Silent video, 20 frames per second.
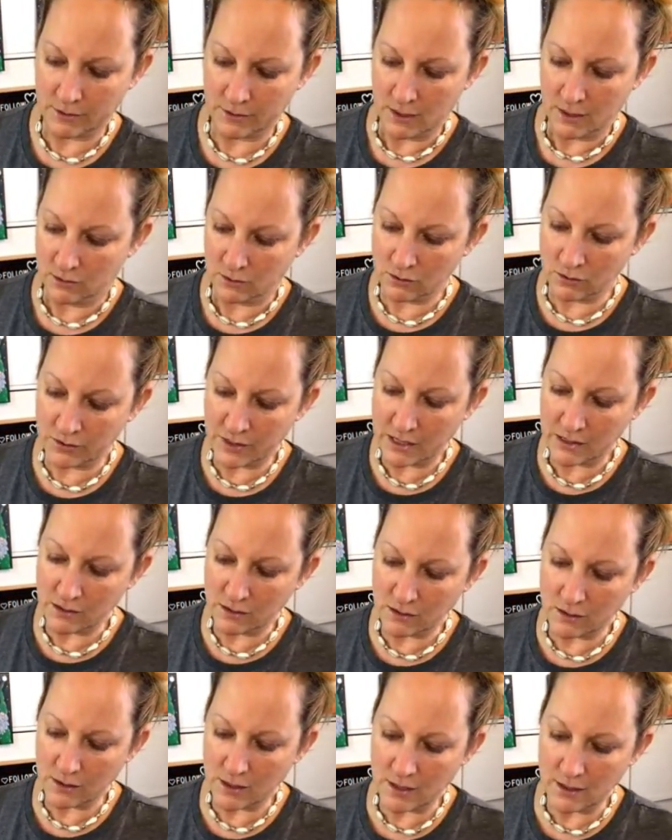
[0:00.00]
So
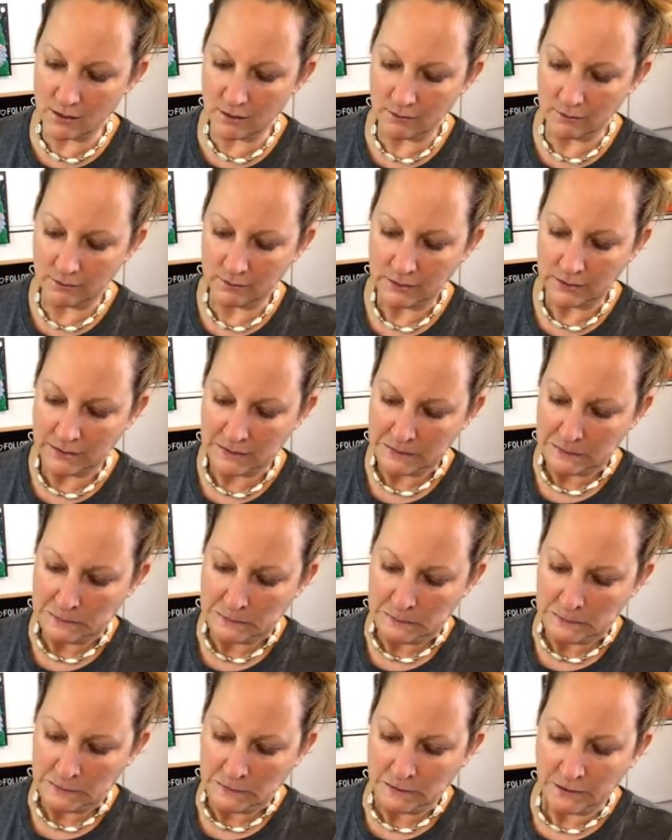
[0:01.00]
stenciling
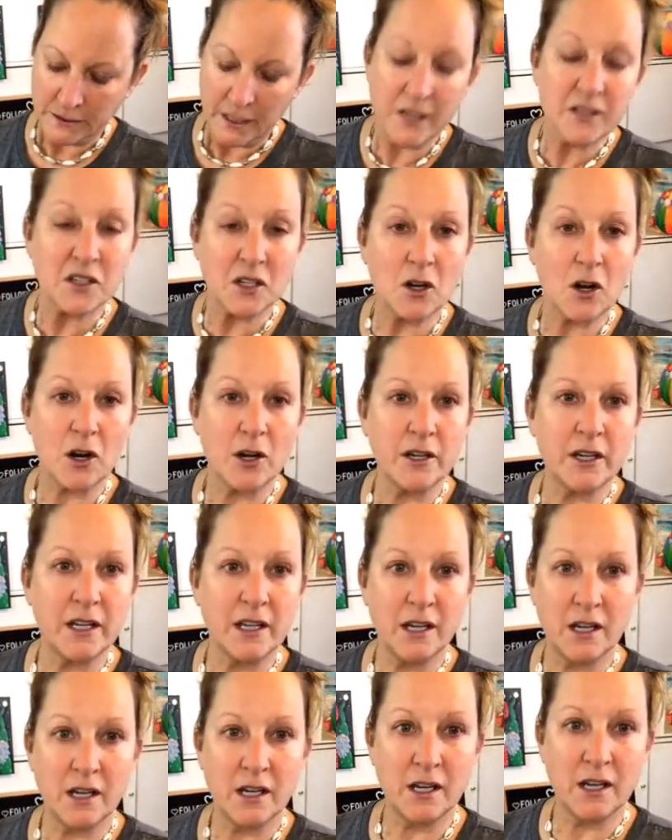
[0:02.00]
is an art in
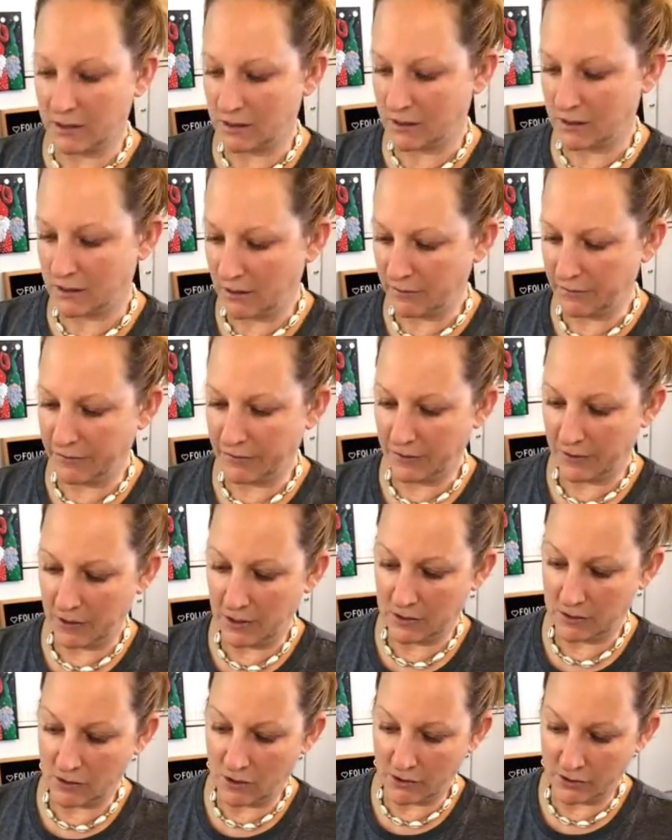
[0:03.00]
and of itself.
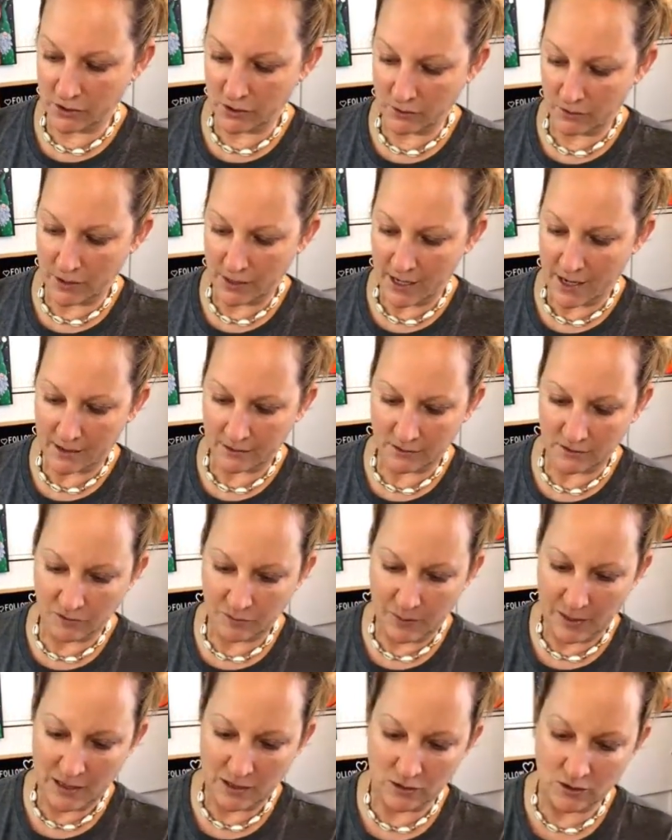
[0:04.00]
It's also an act of
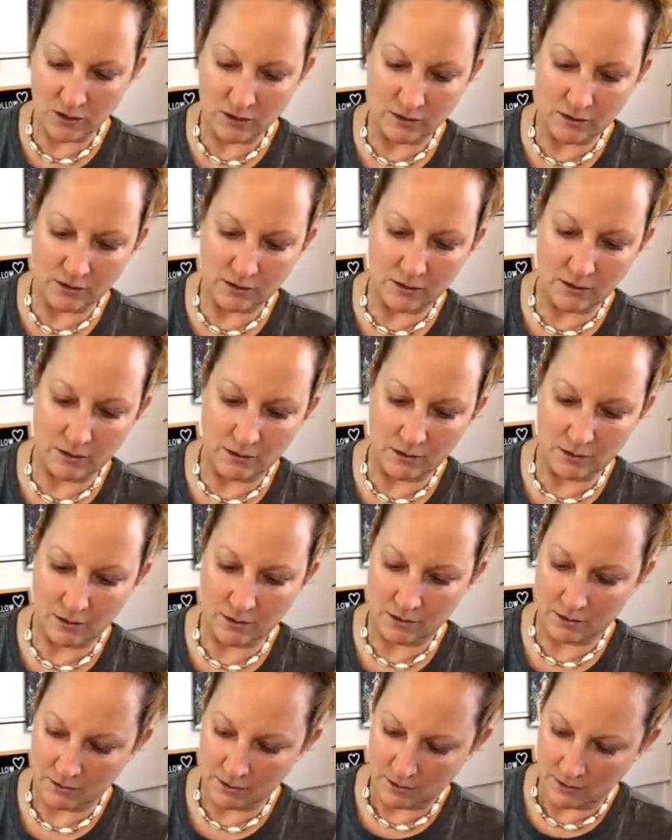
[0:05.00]
patience
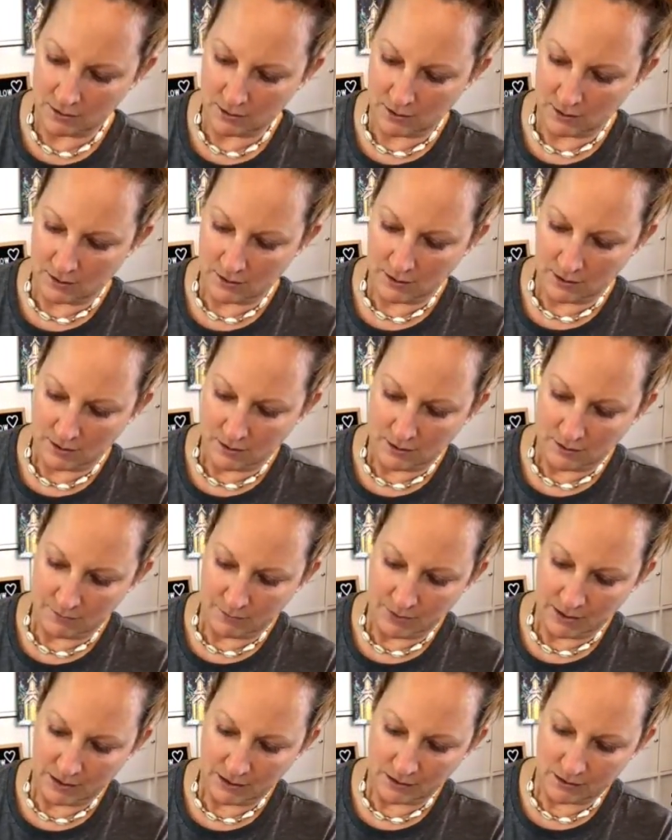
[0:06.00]

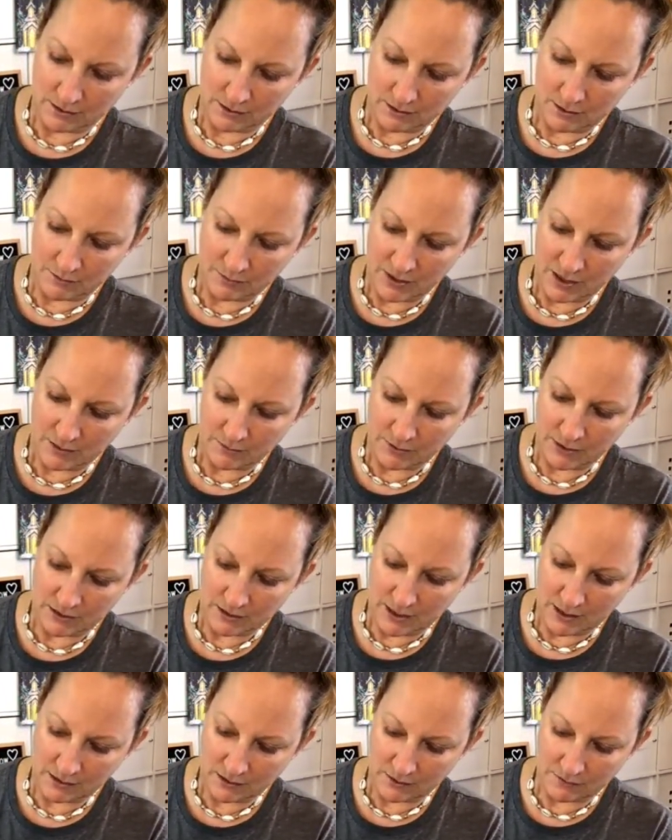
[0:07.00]
because sometimes it
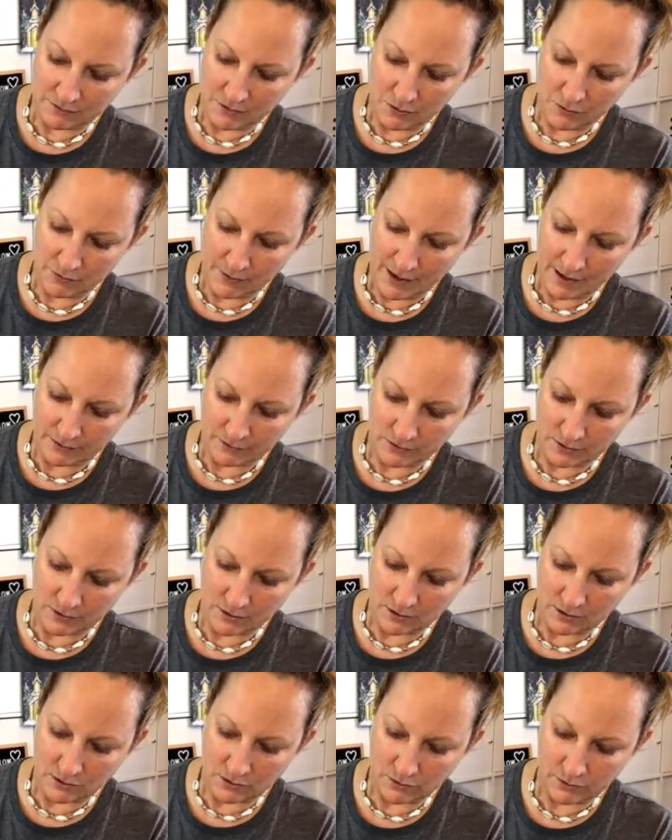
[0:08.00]
takes a few rounds to
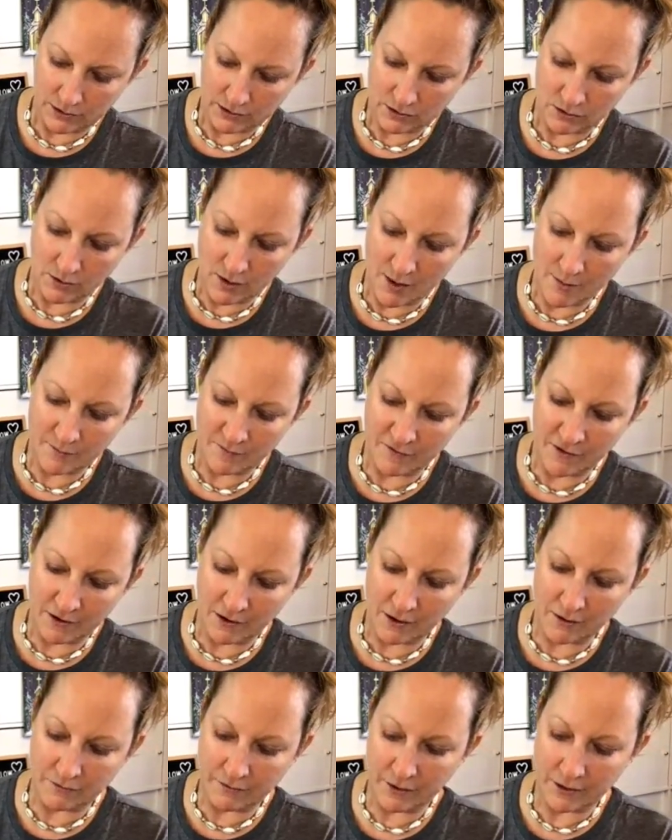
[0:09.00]
do it. So I'm
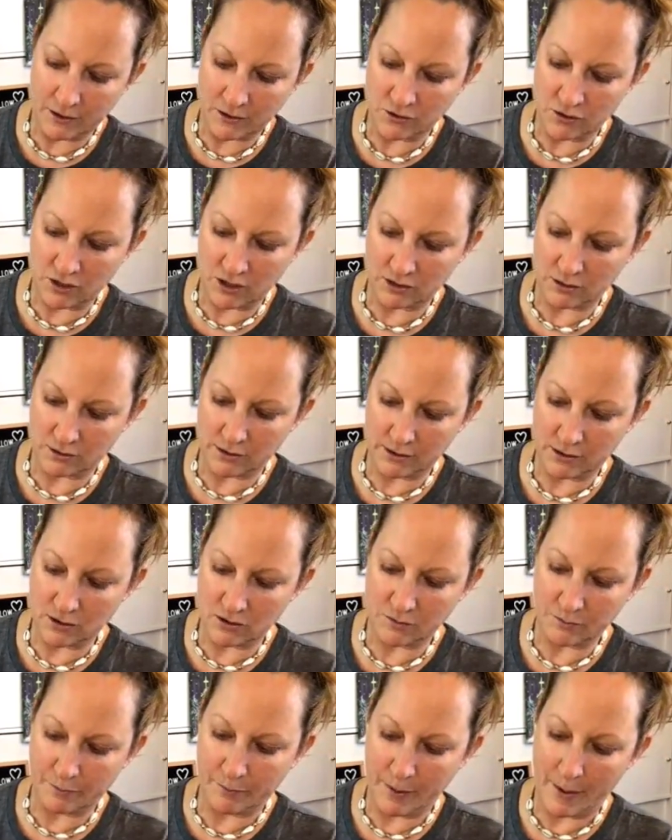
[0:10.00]
very, very gently
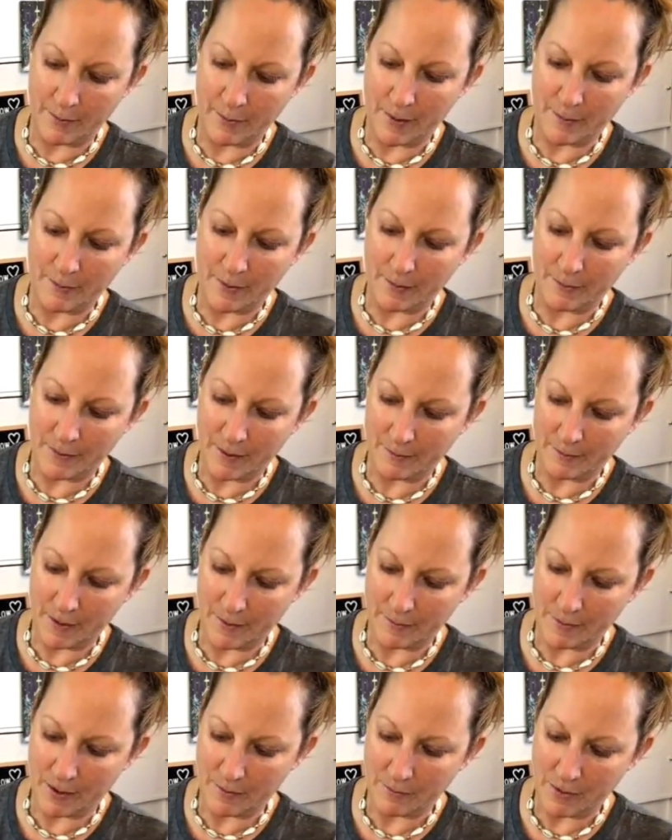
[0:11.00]
just pop, pop, pop, pop, pop,
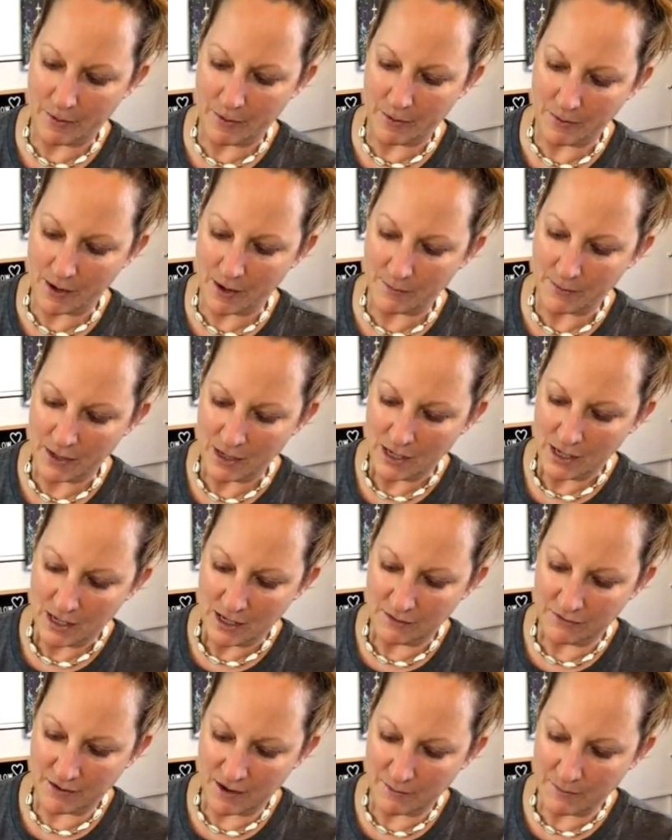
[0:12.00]
pop, pop, pop.
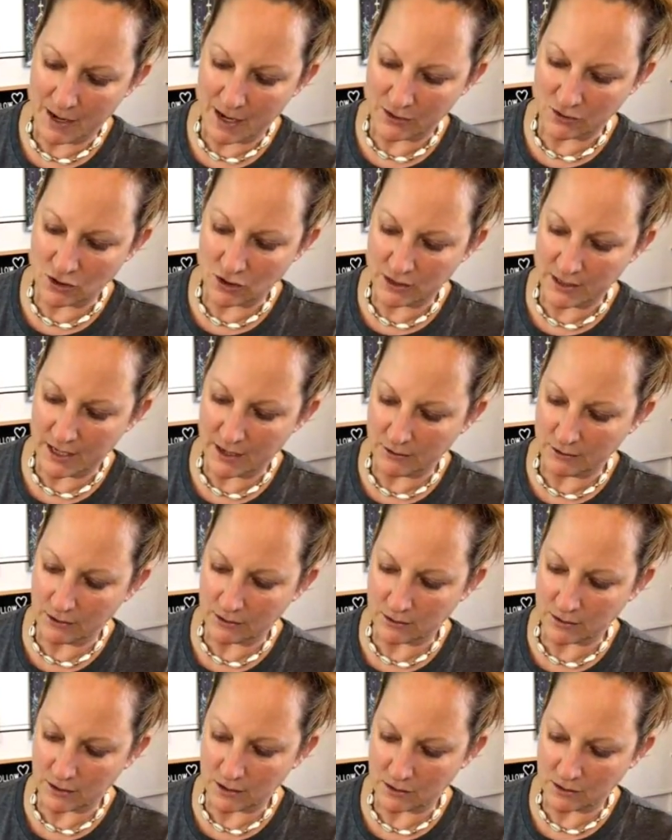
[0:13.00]
If I mash it down, it's
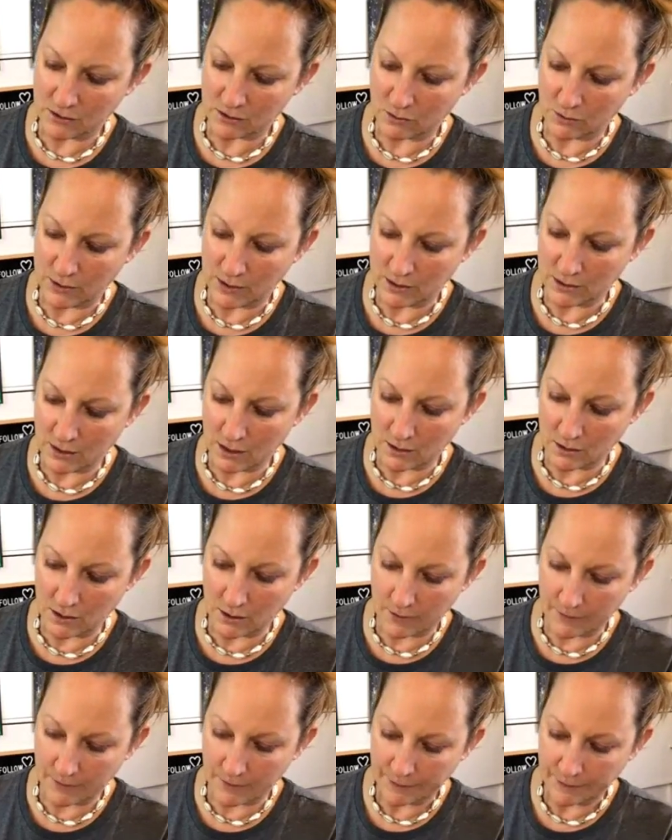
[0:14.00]
going to squeeze under.
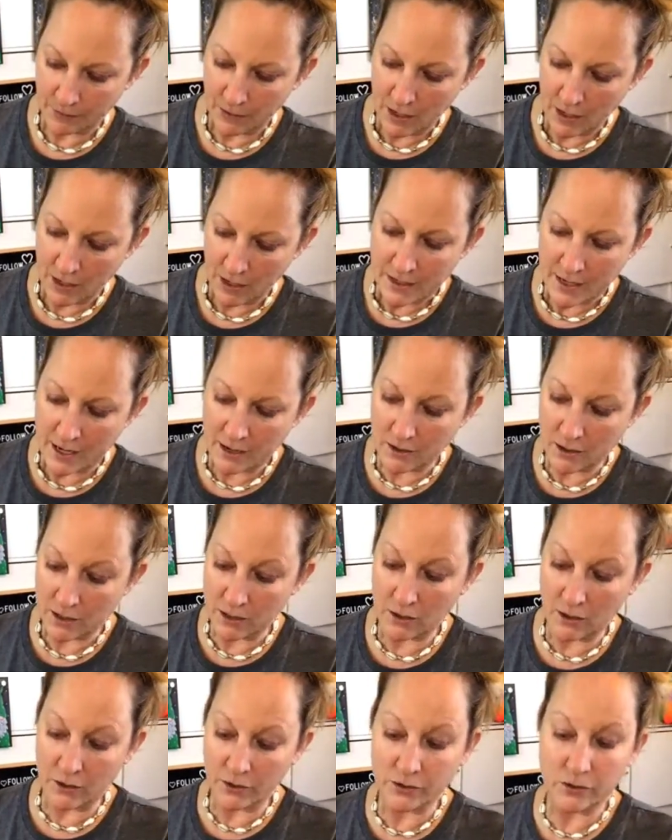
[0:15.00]
Now, it
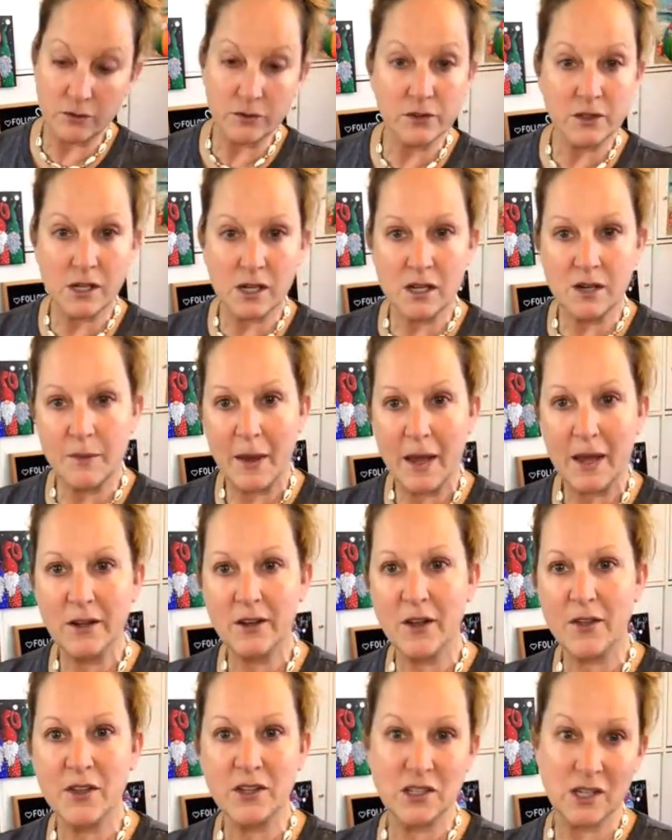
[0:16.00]
also is going to depend
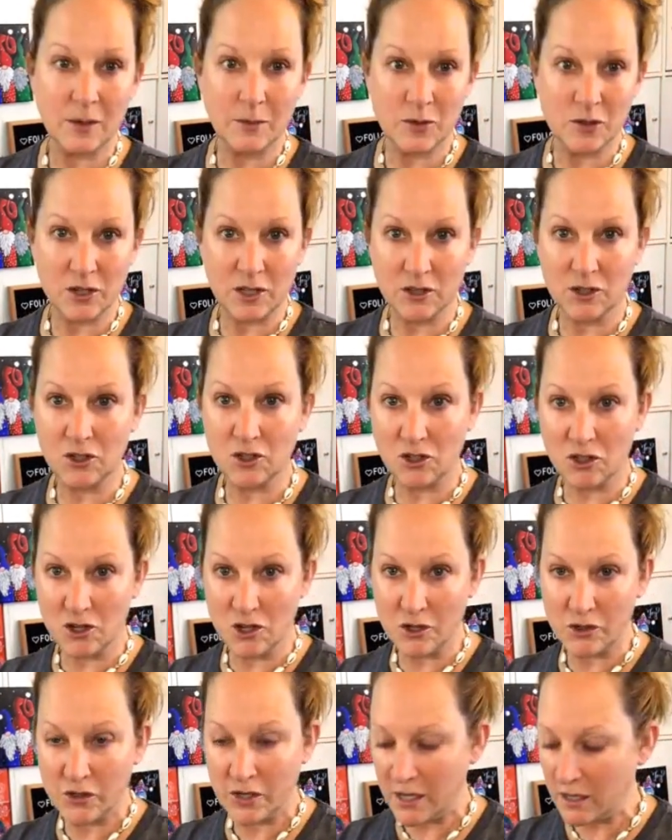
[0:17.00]
on the substrate that you're
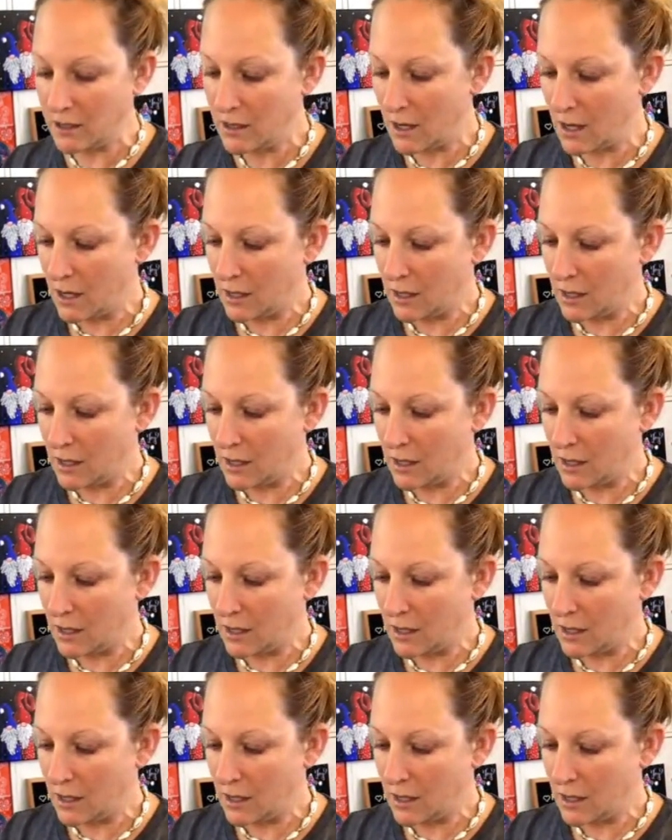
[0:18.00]
using.